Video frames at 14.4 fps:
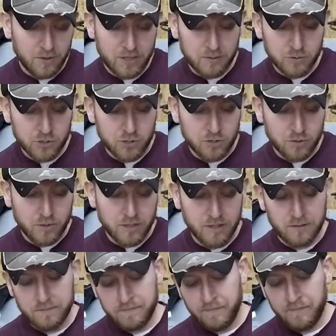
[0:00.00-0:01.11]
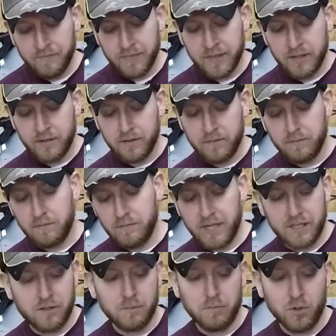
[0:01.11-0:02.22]
when I was doing it,
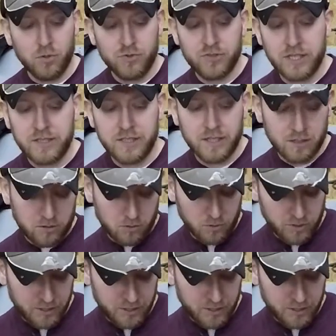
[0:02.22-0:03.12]
make the bolts identical